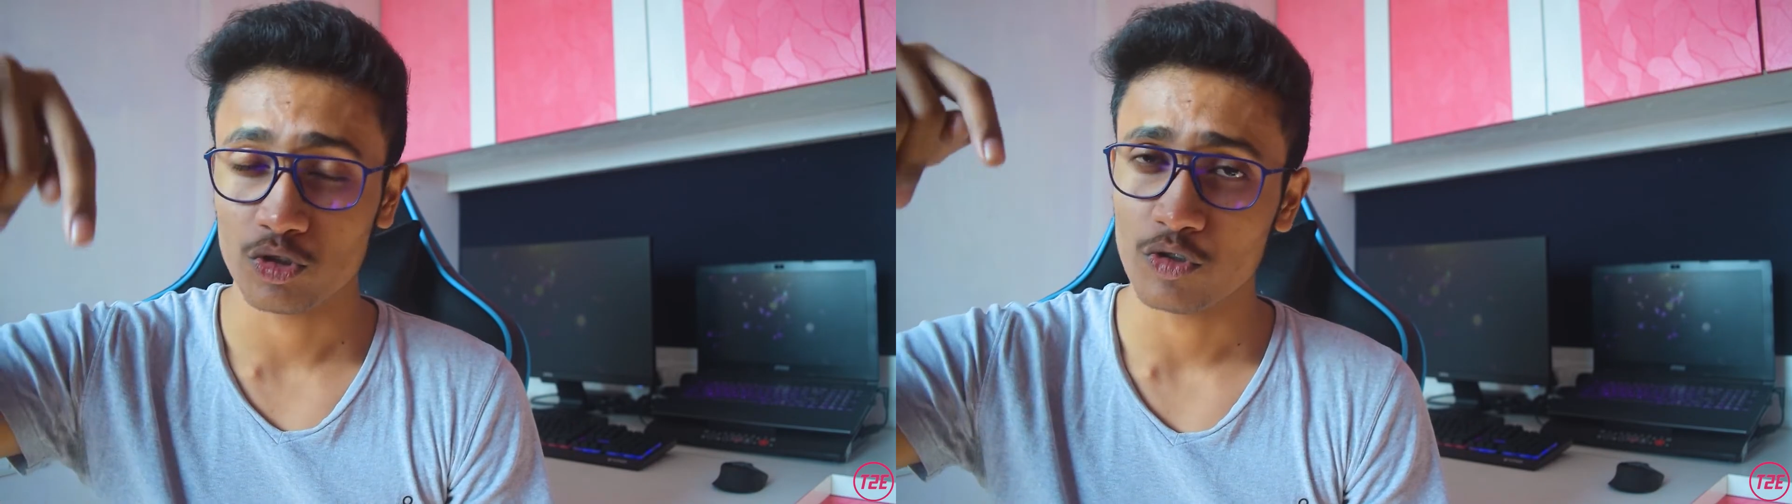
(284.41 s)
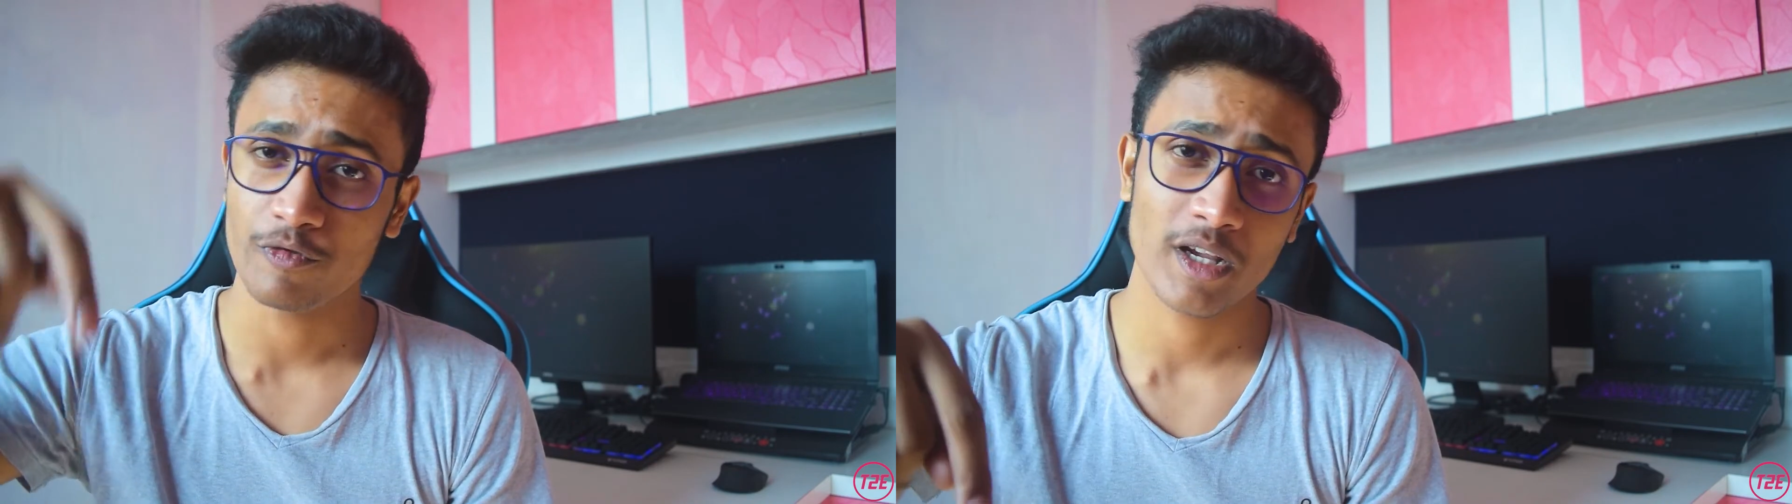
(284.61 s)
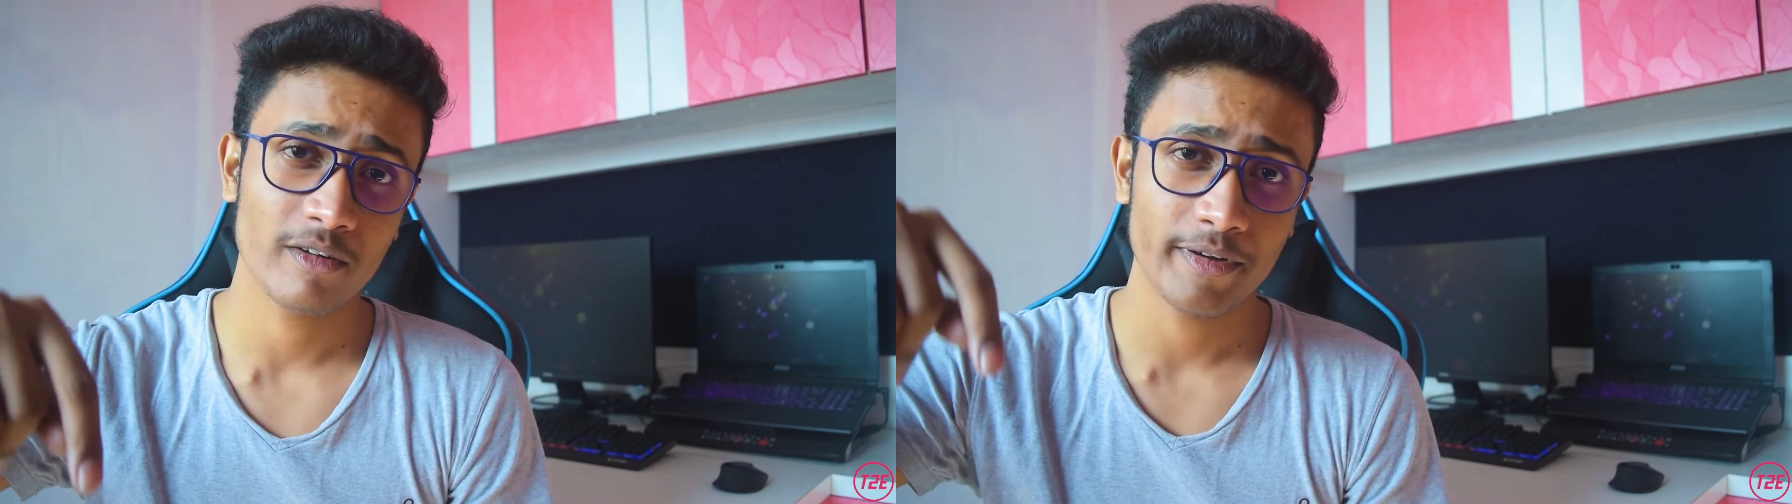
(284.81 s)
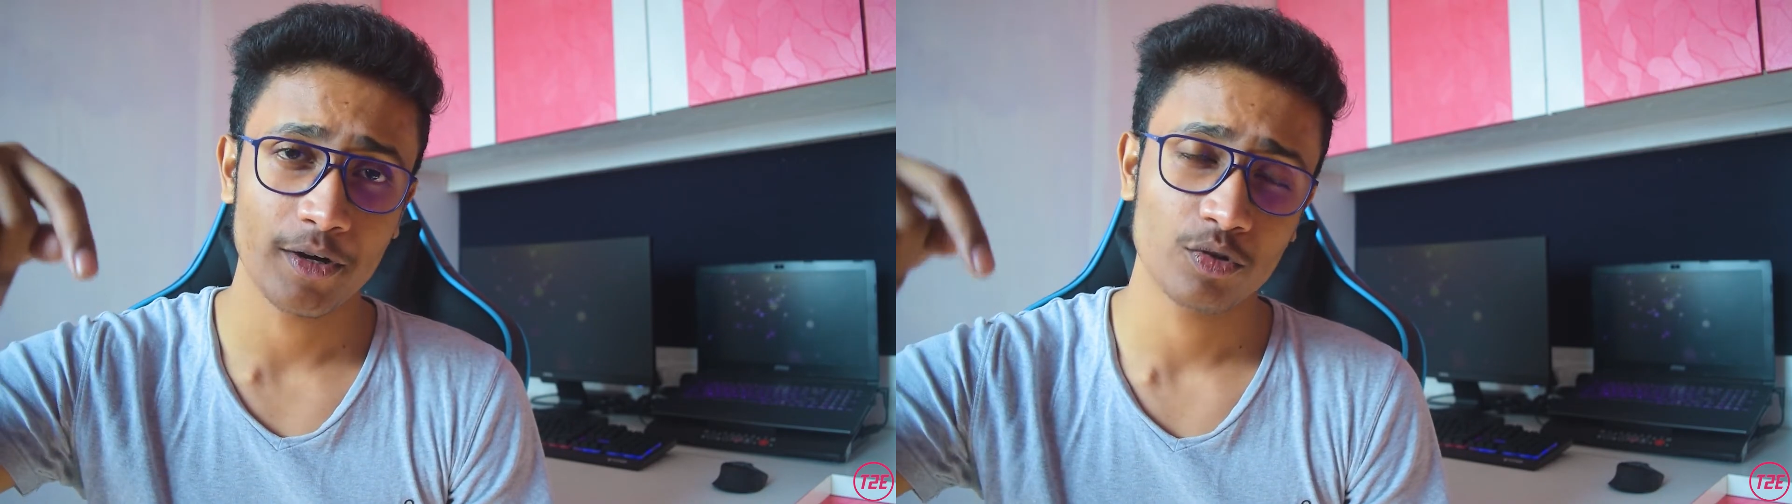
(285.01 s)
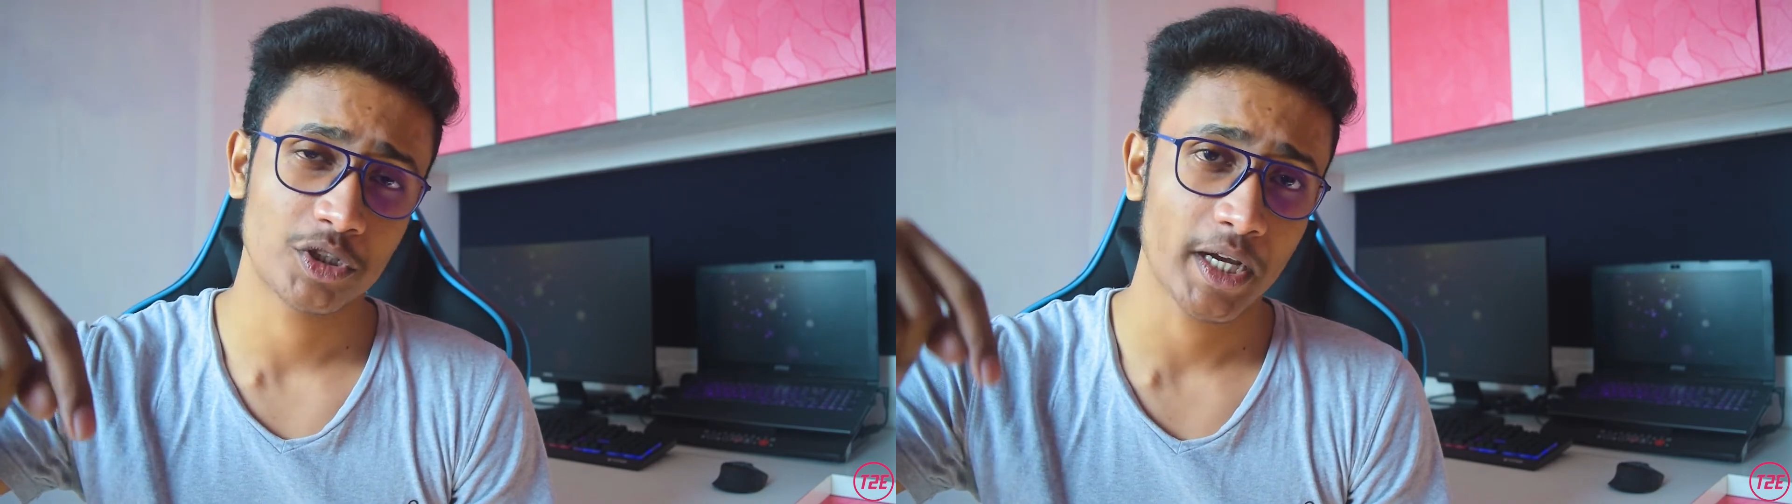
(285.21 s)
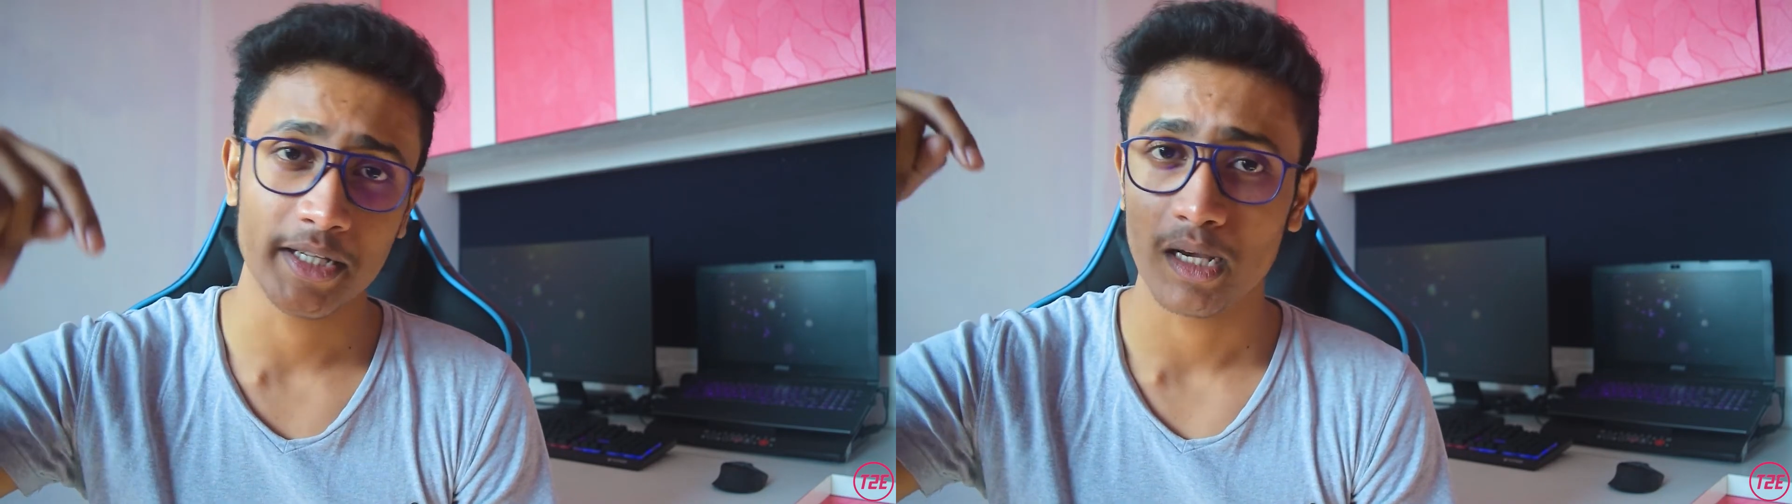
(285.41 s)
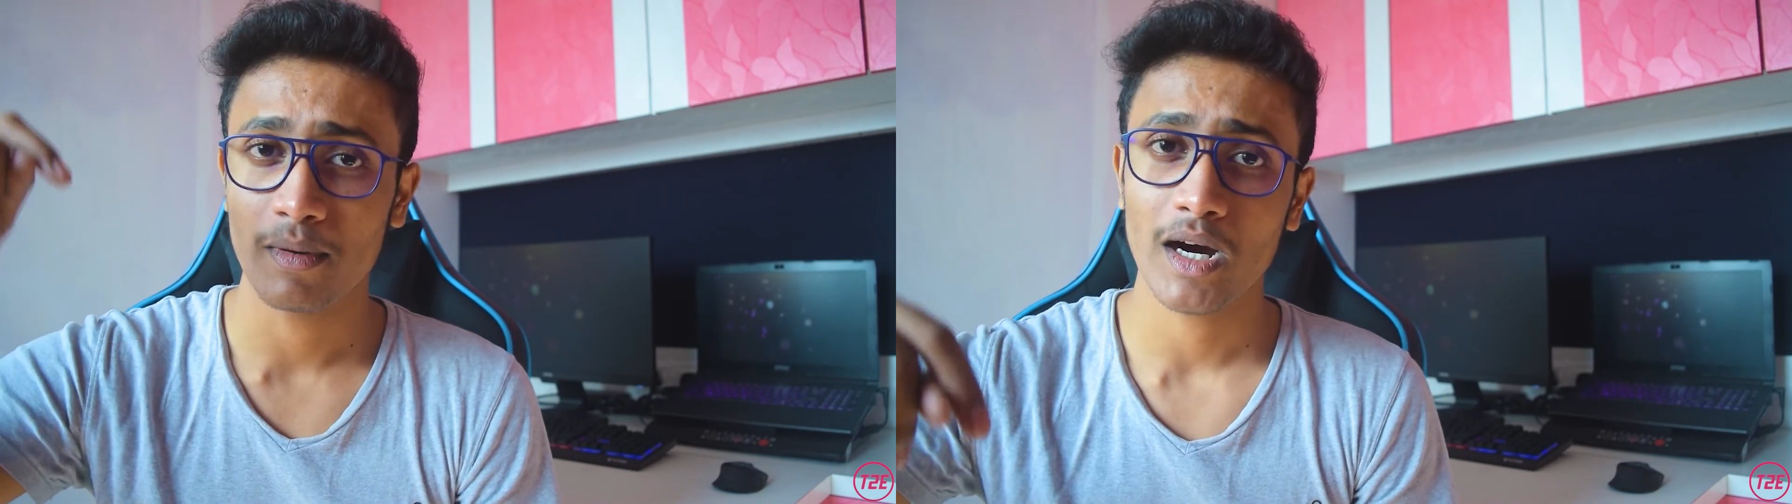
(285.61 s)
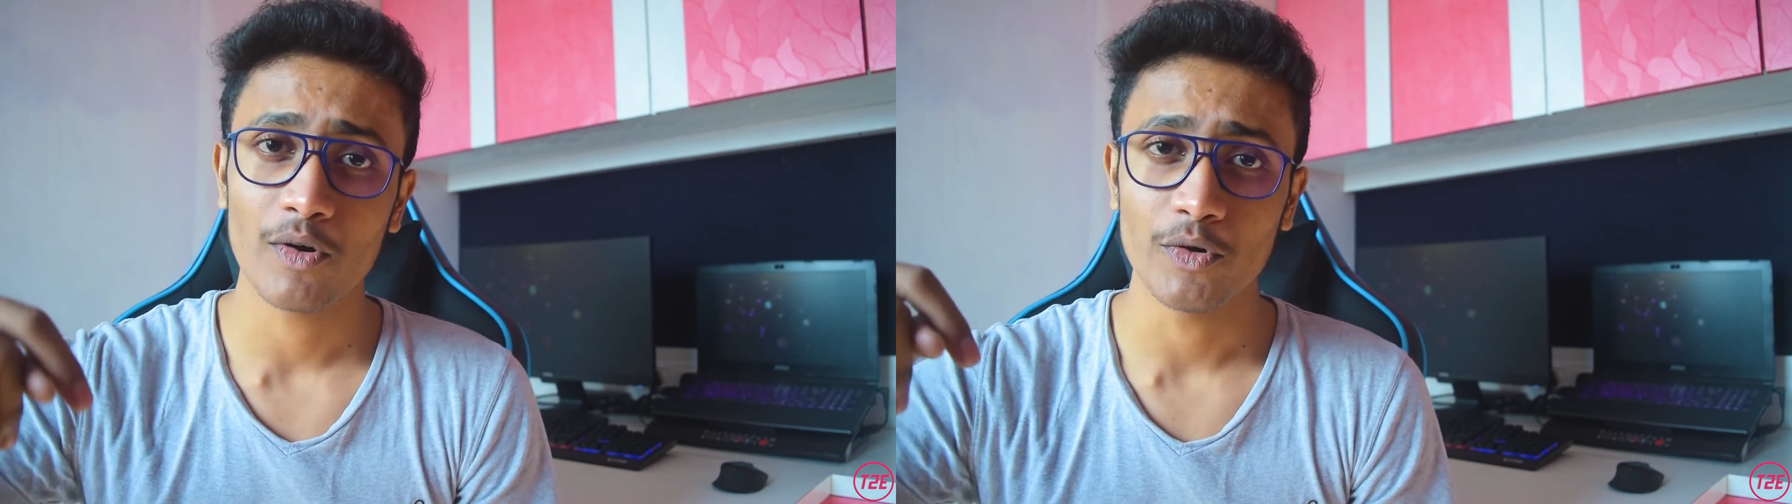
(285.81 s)
so feel free to check them
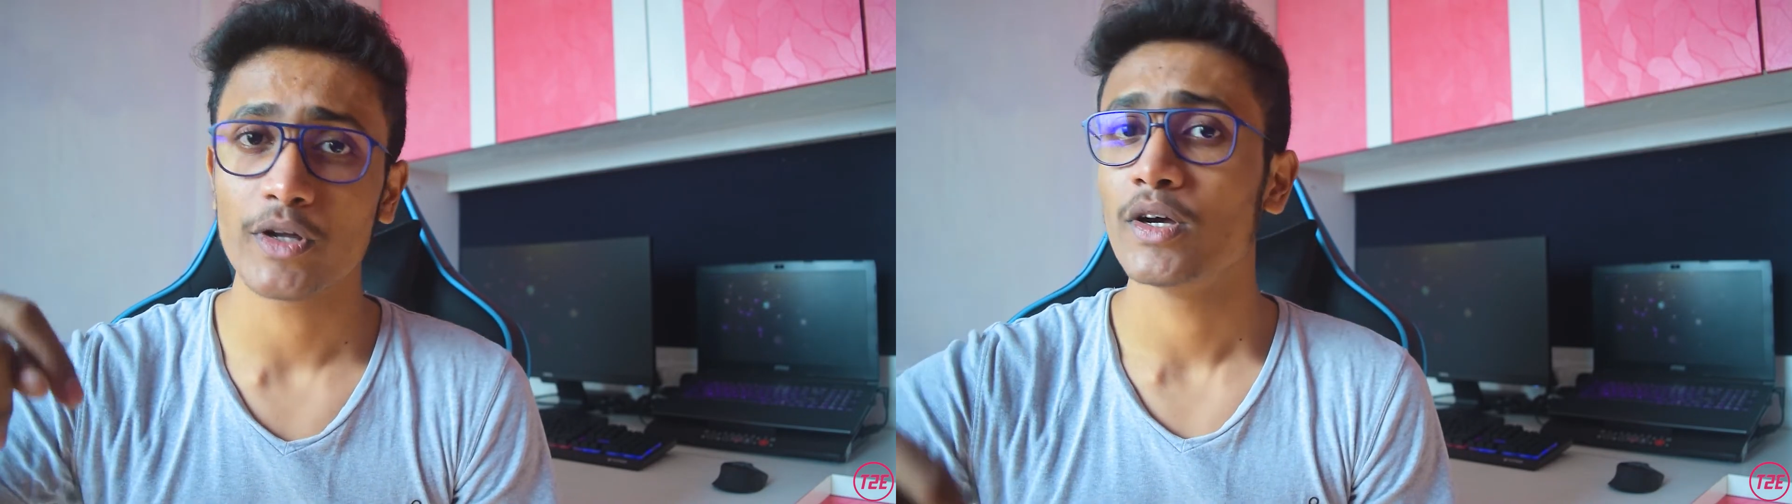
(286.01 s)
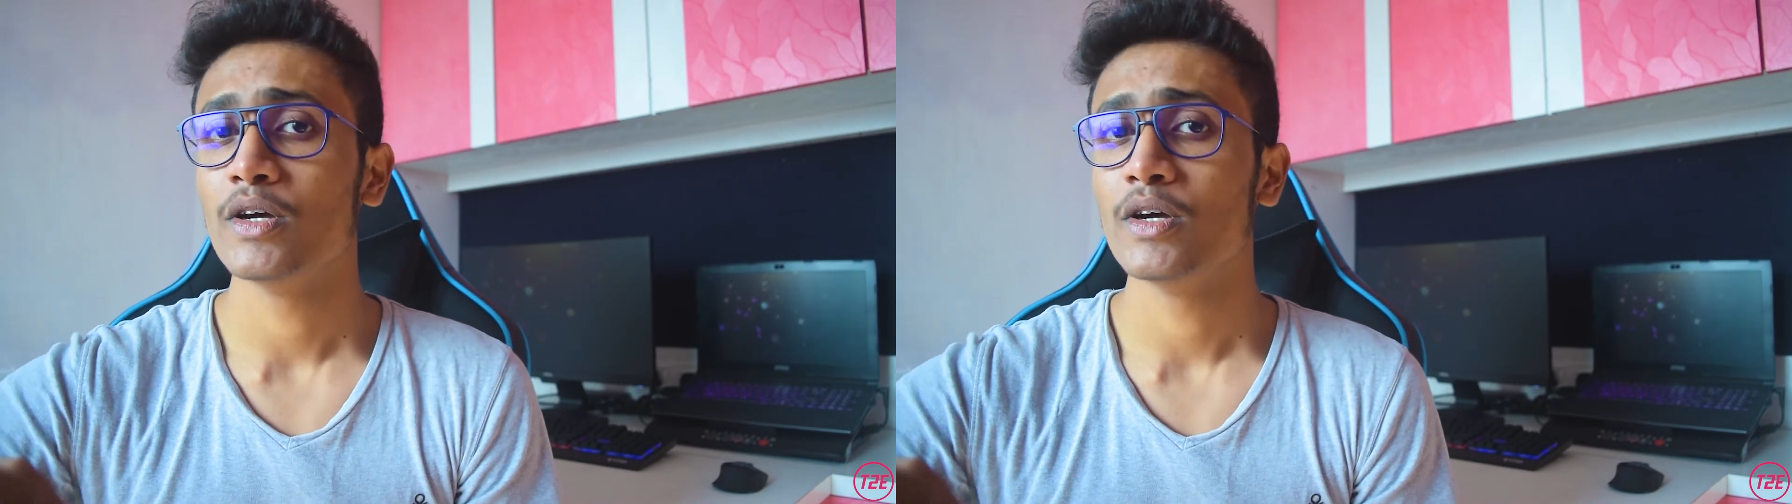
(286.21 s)
out.